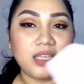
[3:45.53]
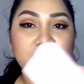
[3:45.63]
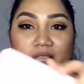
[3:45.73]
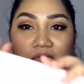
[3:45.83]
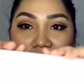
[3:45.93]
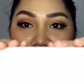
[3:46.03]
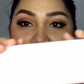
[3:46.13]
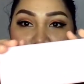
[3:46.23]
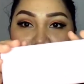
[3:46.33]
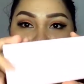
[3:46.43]
is this
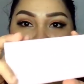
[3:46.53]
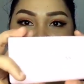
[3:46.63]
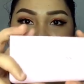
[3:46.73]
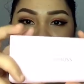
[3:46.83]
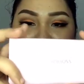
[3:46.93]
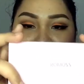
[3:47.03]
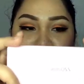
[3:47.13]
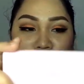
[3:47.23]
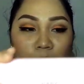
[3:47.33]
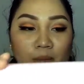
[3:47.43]
power bank
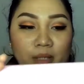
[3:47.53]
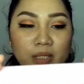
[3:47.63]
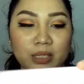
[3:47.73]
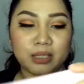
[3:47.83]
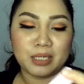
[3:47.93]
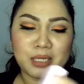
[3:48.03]
from Ramos.